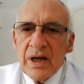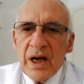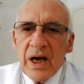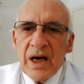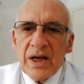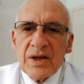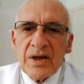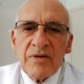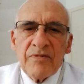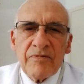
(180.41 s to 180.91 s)

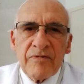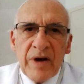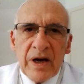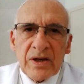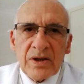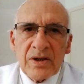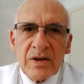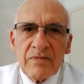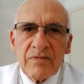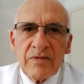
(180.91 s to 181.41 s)
and
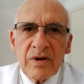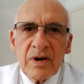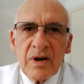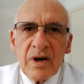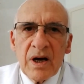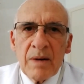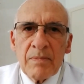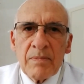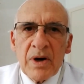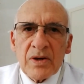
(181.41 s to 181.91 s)
effective
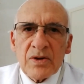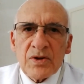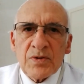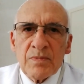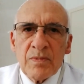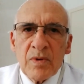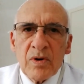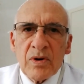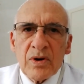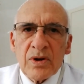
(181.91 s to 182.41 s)
among
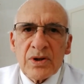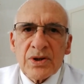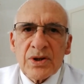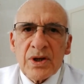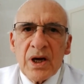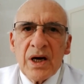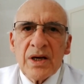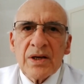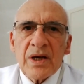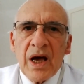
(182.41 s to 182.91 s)

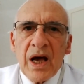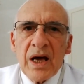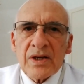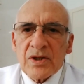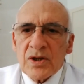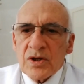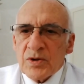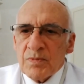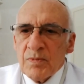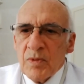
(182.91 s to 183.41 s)
smokers and
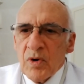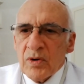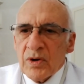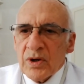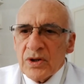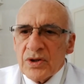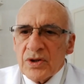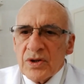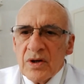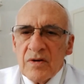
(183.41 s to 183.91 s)

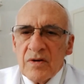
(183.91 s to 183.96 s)
ex-smokers